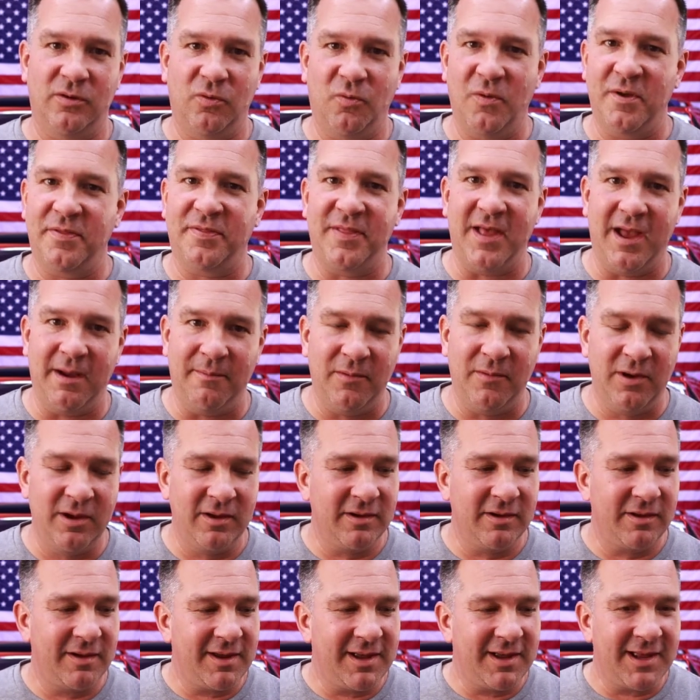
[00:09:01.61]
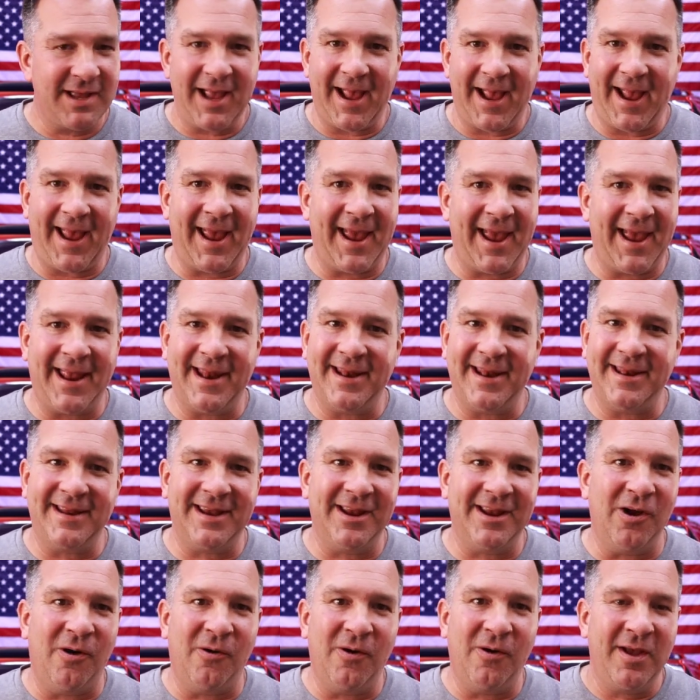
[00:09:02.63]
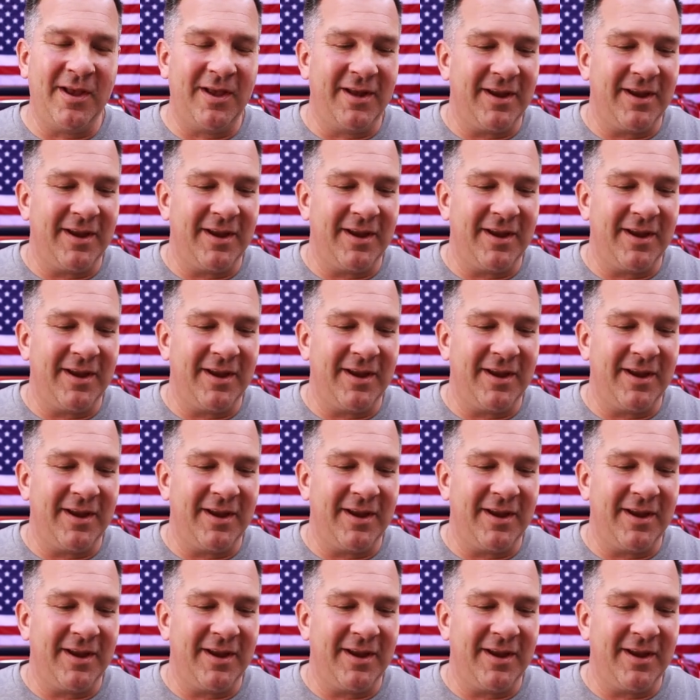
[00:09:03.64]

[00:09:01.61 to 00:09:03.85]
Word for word: with them. And, you know,